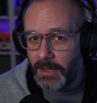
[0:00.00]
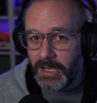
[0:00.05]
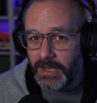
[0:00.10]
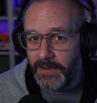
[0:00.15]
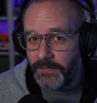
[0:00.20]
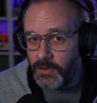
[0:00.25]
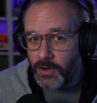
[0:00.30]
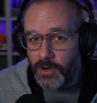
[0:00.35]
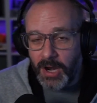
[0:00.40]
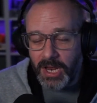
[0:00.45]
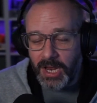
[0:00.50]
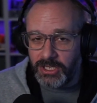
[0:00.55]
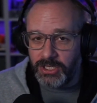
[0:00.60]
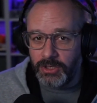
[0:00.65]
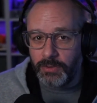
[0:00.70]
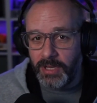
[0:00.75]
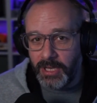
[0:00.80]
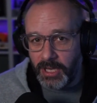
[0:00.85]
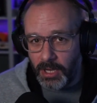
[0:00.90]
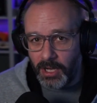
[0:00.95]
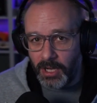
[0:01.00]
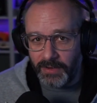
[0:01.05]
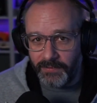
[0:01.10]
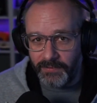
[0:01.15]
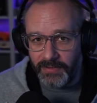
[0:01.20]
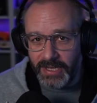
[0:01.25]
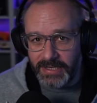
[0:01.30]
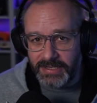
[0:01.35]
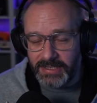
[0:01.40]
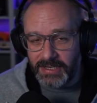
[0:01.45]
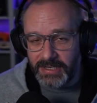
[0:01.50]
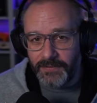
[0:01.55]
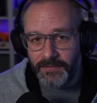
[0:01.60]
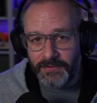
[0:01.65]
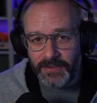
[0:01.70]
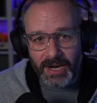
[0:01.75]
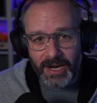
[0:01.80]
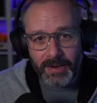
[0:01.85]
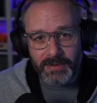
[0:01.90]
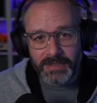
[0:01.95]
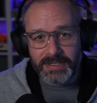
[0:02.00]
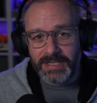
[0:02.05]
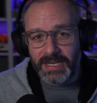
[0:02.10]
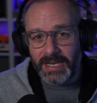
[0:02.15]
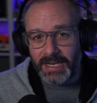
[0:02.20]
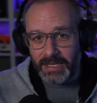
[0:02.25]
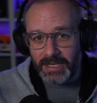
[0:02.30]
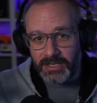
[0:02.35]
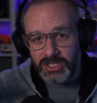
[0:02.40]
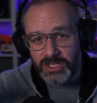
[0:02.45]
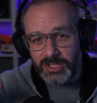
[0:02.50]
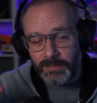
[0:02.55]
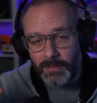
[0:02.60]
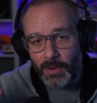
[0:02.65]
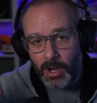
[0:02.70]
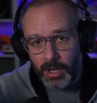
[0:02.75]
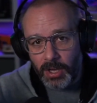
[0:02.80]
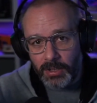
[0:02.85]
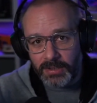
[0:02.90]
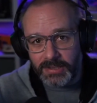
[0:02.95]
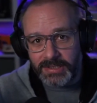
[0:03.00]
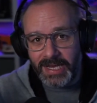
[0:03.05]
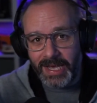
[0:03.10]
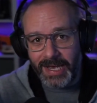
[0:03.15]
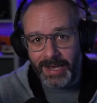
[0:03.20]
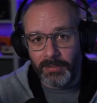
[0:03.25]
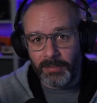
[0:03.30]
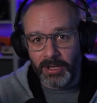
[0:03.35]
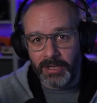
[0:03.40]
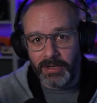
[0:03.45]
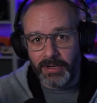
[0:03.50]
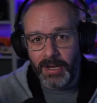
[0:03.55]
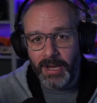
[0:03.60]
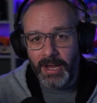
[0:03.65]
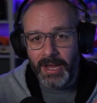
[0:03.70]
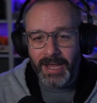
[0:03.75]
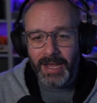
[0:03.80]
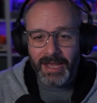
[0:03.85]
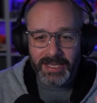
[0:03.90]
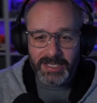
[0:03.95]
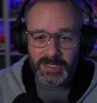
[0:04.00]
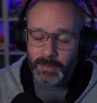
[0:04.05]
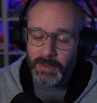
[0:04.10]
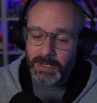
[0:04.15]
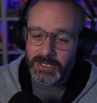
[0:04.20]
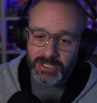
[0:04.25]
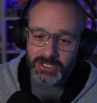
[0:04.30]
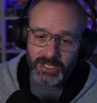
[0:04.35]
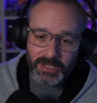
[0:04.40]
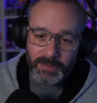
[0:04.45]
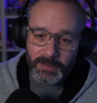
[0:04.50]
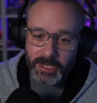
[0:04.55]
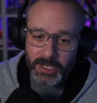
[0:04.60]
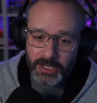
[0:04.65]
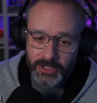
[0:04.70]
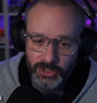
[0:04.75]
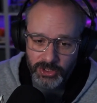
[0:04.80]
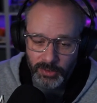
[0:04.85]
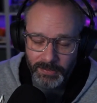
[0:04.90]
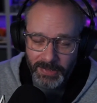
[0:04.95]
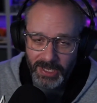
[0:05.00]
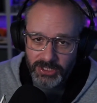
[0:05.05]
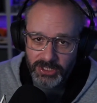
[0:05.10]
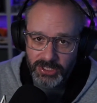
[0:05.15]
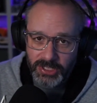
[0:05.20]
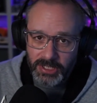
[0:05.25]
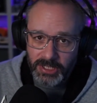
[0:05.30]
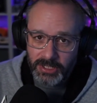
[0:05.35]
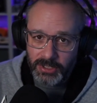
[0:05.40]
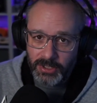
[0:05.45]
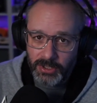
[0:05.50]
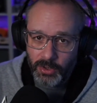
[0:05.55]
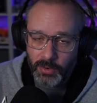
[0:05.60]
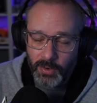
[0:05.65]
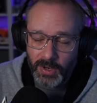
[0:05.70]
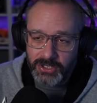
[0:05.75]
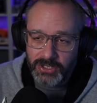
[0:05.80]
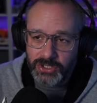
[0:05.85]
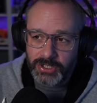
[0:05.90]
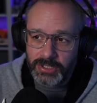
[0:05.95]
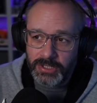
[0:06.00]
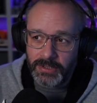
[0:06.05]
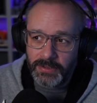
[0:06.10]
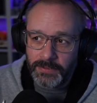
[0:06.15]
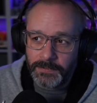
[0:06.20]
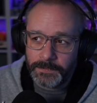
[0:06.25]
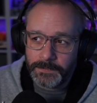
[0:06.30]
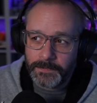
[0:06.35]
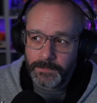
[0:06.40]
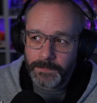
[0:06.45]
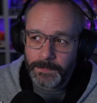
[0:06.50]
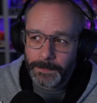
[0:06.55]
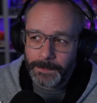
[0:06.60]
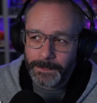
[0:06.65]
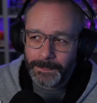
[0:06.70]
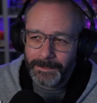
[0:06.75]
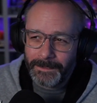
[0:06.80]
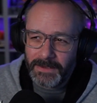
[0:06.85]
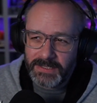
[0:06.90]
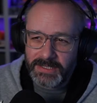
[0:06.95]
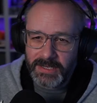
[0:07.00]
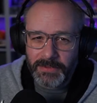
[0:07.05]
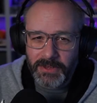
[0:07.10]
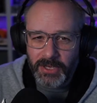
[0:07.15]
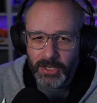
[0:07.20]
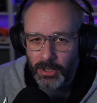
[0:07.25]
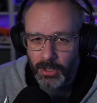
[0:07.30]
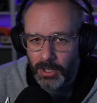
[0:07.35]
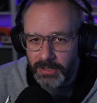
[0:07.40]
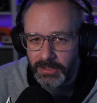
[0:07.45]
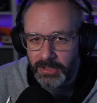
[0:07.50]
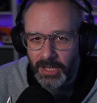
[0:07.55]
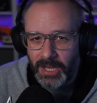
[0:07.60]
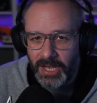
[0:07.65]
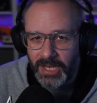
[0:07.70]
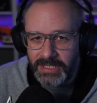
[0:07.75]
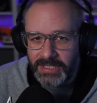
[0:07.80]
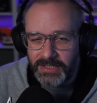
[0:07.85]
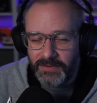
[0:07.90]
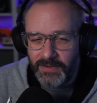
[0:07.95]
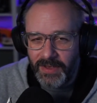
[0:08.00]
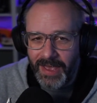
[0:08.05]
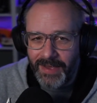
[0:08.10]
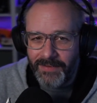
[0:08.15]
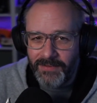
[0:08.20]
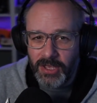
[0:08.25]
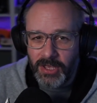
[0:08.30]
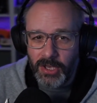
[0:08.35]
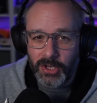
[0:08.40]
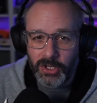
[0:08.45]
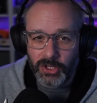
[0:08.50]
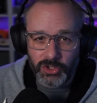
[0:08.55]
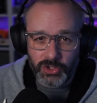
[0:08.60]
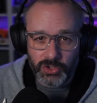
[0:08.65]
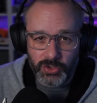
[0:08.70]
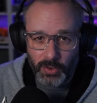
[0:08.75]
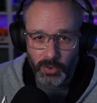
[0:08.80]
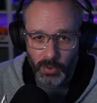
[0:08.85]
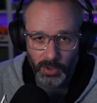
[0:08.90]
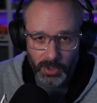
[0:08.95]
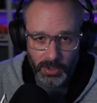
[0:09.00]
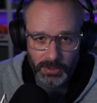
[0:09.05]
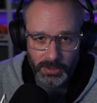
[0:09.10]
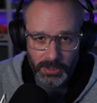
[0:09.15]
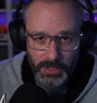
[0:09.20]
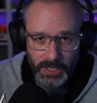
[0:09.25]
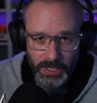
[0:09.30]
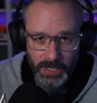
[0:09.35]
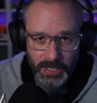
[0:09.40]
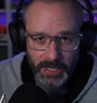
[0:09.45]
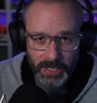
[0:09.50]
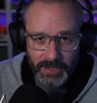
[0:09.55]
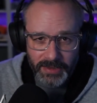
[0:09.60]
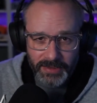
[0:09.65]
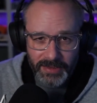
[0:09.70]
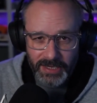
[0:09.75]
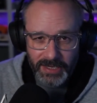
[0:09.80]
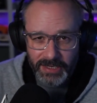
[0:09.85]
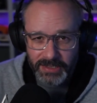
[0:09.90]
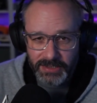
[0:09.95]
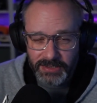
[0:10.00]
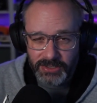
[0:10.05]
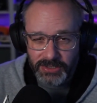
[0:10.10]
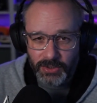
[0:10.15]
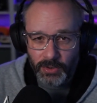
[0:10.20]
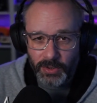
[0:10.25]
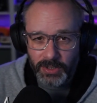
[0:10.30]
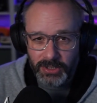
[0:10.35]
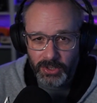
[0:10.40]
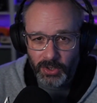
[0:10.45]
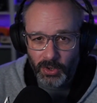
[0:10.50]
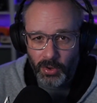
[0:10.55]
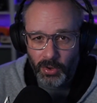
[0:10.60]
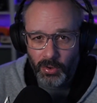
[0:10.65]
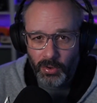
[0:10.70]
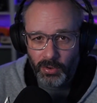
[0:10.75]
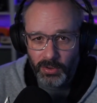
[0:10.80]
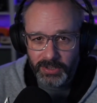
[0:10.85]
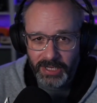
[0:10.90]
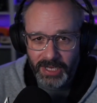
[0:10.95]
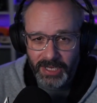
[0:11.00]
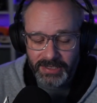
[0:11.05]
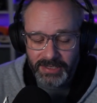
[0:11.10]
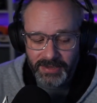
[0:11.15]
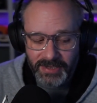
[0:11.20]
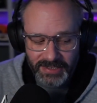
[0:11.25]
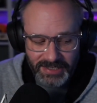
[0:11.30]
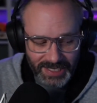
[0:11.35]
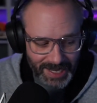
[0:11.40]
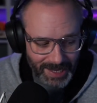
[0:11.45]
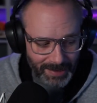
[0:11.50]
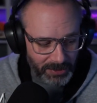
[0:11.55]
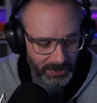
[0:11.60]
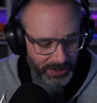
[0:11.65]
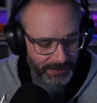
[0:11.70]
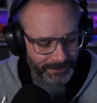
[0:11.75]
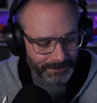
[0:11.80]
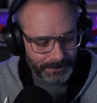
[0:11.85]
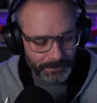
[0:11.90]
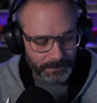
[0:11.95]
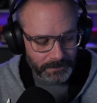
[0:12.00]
If you're not doing all of that stuff, then I would say get a smaller tablet, especially because you mentioned in your question something along the lines of having a controller that is going to hold onto the tablet.